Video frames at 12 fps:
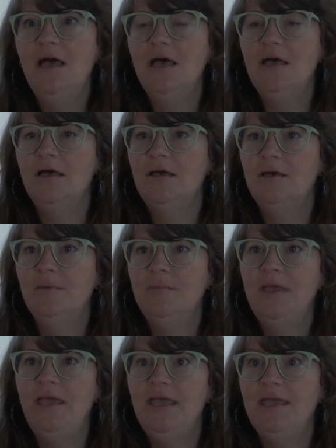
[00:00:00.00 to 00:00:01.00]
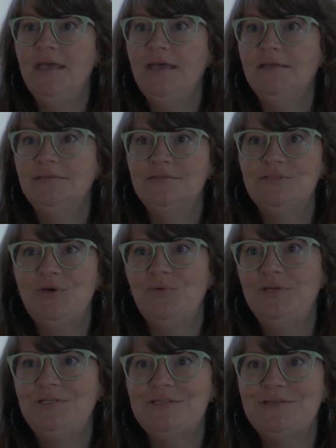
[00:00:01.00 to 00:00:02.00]
Um, and so
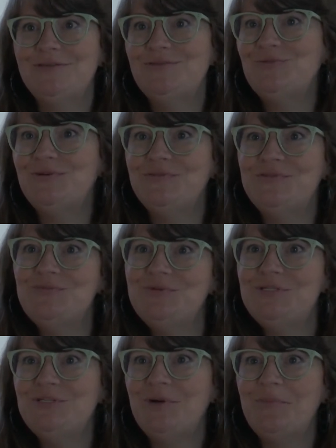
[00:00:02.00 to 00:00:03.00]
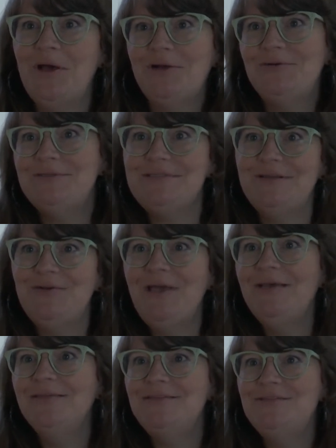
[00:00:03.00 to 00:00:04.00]
we just sort of switched our model and said,
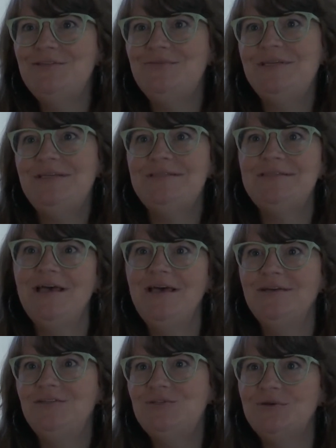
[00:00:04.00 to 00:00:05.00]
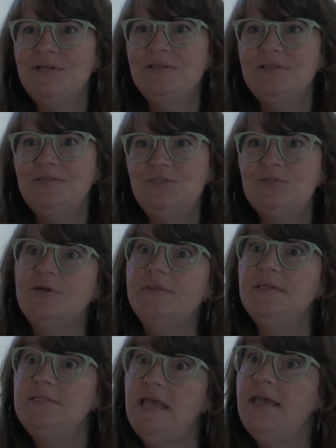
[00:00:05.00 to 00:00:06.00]
okay, let's do these uh, during
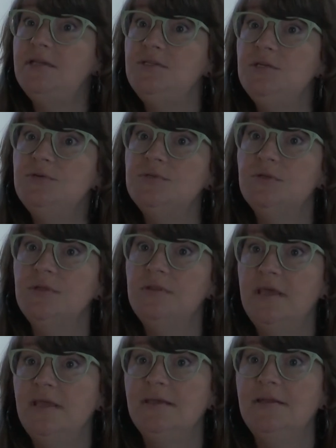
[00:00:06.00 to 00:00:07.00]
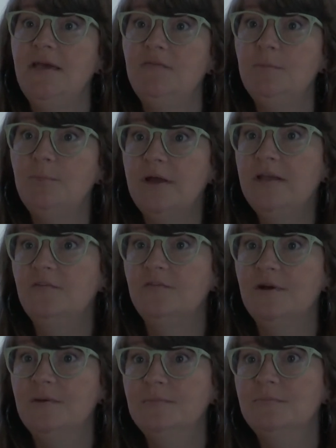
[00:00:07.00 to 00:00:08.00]
during the day too, so that they can have a break
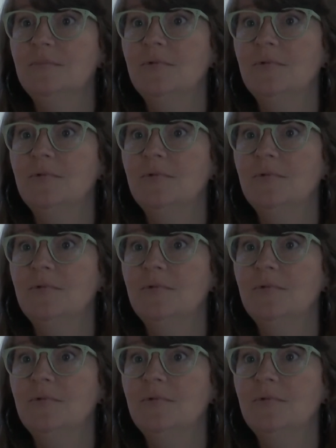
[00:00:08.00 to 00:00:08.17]
from